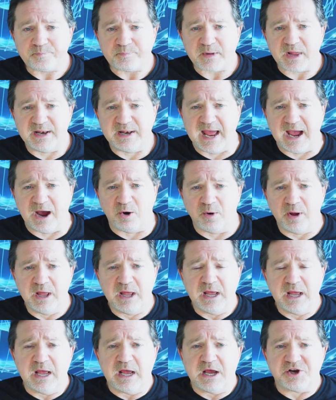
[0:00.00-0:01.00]
Now,
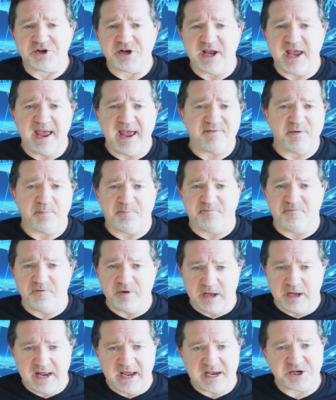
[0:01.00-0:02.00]
she gave
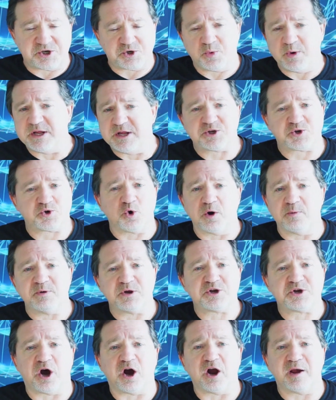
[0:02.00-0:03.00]
a nice tweet storm to
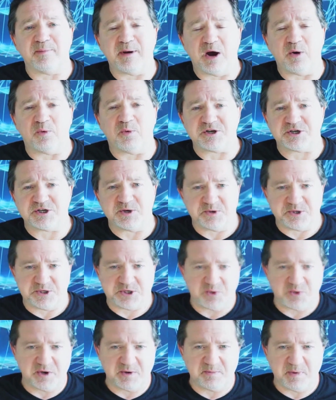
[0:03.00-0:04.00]
talk about what she was
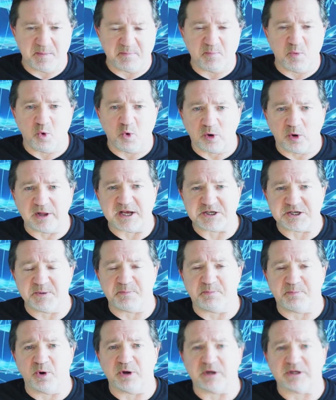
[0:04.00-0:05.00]
doing, but more or less it
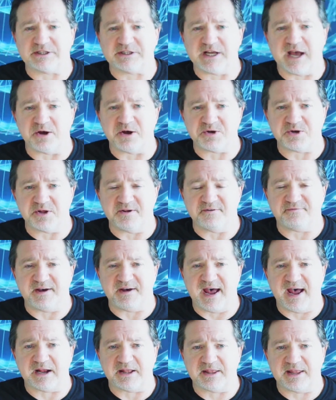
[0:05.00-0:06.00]
boils down to the
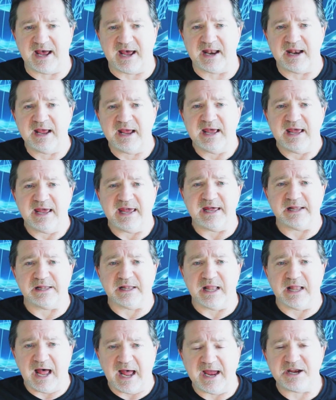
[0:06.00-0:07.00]
fact that he
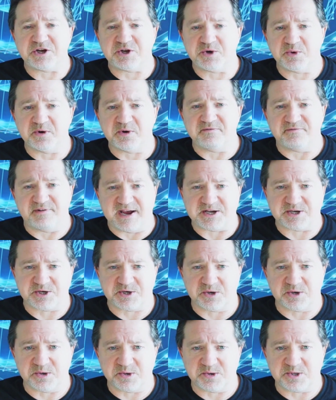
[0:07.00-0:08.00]
lied to
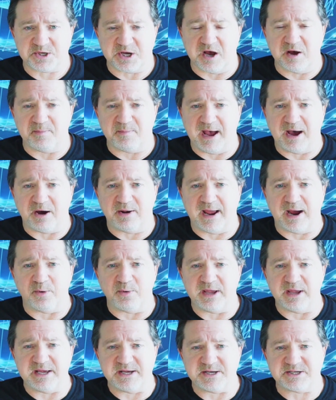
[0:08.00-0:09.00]
investors about how
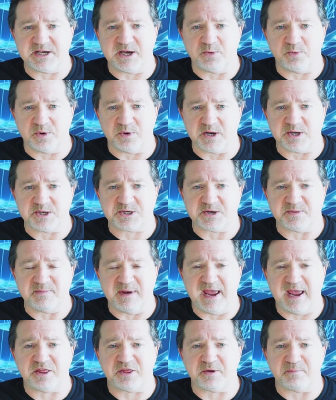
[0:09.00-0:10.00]
easy it was to
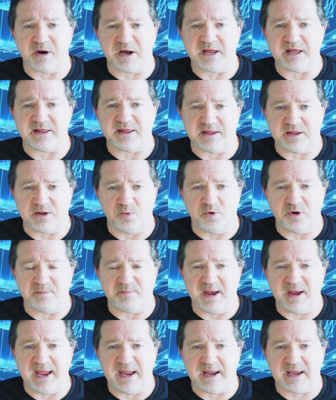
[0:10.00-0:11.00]
make the money that you would
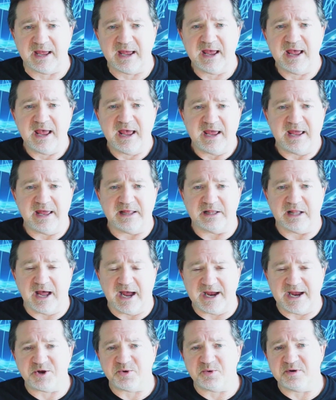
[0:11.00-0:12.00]
make. He
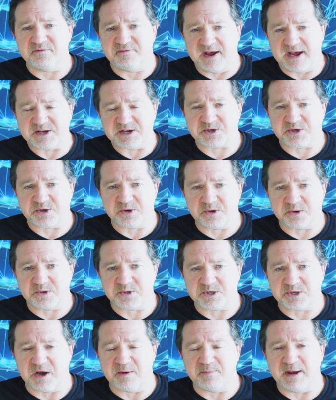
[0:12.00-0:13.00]
lied to investors
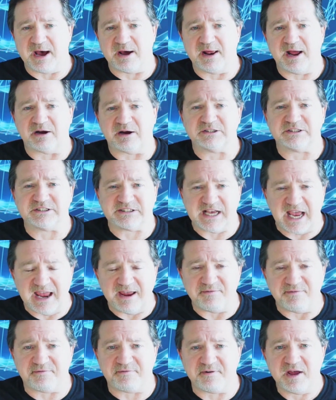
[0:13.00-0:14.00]
about how
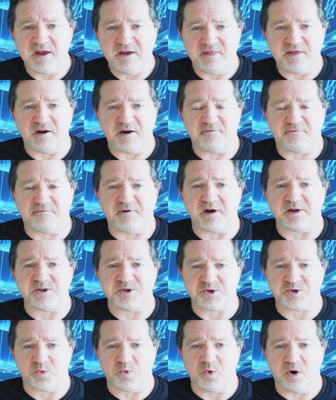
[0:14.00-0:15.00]
safe their
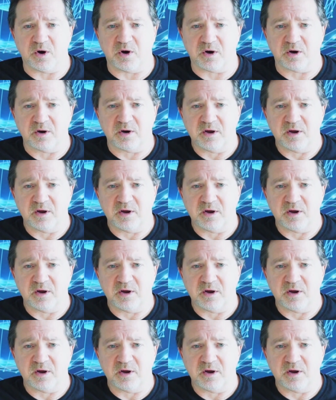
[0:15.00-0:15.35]
funds were.